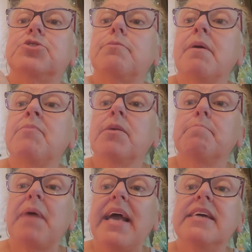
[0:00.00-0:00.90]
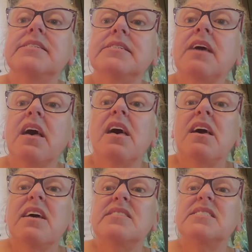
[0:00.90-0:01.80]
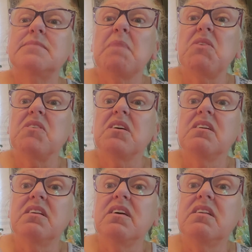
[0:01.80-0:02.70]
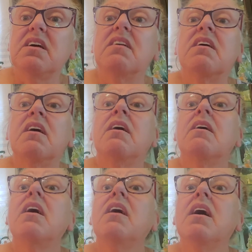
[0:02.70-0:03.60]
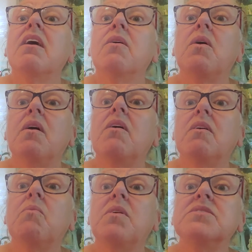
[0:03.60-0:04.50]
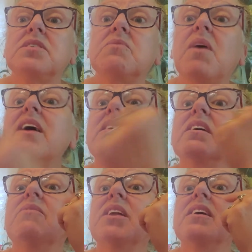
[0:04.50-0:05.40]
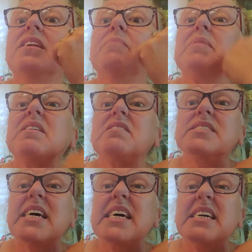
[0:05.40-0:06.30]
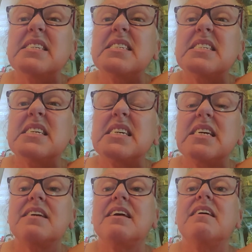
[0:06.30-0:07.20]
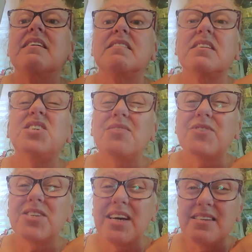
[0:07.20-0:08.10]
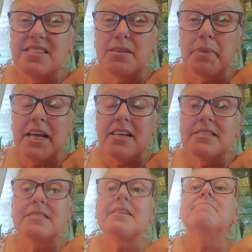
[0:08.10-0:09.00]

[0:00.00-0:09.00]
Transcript: Remember the paste? It smelled good, didn't it? Yeah. Once in a while, it would end up a little taste. Yeah. Did you ever taste the paste?